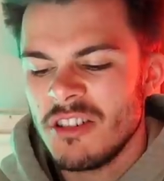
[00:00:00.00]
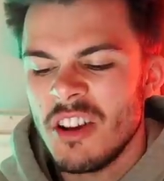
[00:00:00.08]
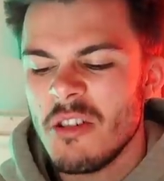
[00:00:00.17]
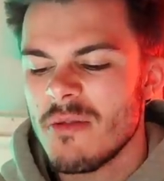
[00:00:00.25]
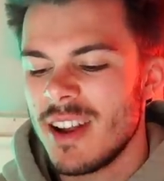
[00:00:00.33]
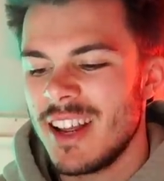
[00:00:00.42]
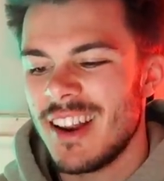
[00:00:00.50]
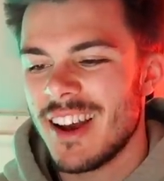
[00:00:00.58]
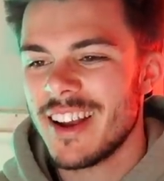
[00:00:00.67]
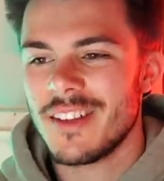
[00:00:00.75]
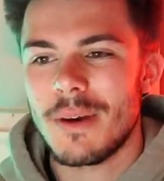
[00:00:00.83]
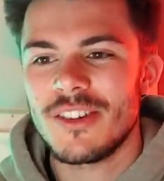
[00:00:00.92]
don't know really,
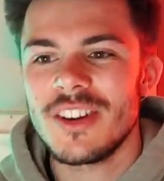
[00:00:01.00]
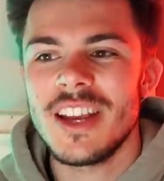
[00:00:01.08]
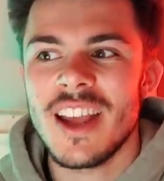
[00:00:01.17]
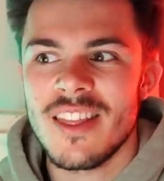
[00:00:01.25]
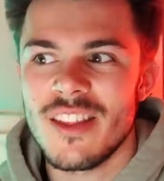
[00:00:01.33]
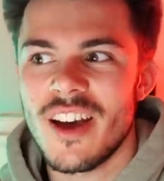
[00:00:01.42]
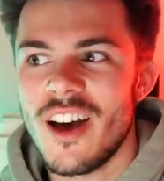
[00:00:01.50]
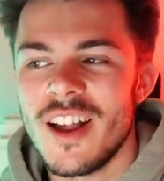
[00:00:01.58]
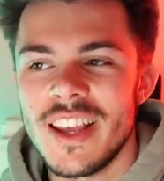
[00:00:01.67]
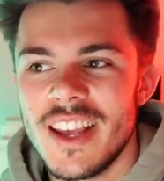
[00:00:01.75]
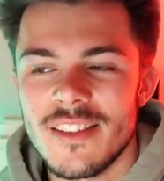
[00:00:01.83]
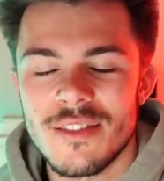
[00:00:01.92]
like especially in the
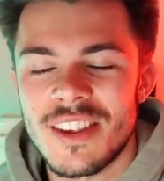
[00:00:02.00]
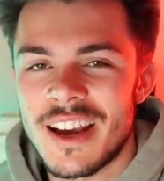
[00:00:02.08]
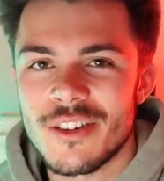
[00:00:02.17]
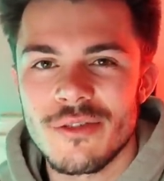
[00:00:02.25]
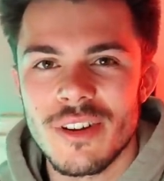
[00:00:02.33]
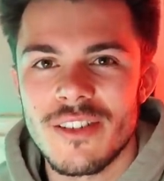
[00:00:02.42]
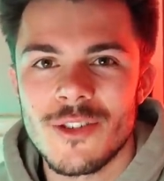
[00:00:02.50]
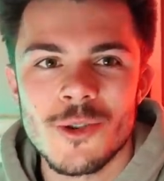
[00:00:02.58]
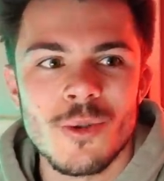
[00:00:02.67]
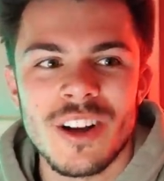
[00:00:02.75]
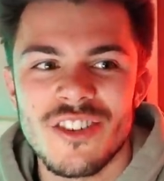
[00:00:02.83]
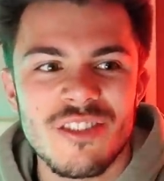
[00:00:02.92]
early years of secondary
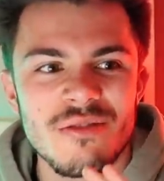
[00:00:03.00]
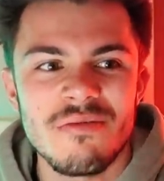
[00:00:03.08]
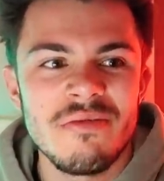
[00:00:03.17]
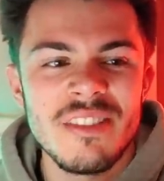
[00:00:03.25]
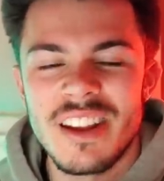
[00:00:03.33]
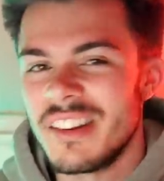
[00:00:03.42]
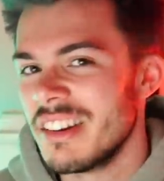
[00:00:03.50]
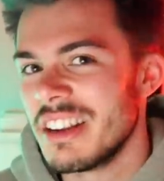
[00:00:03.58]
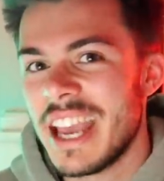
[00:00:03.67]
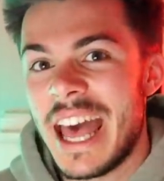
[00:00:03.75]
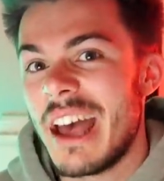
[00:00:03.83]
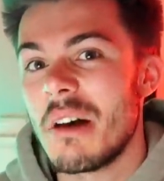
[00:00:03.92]
school, I just didn't
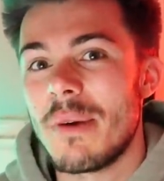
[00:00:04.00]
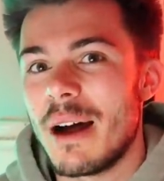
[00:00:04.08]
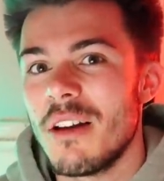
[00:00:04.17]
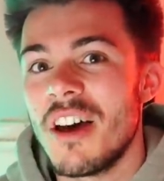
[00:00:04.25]
care about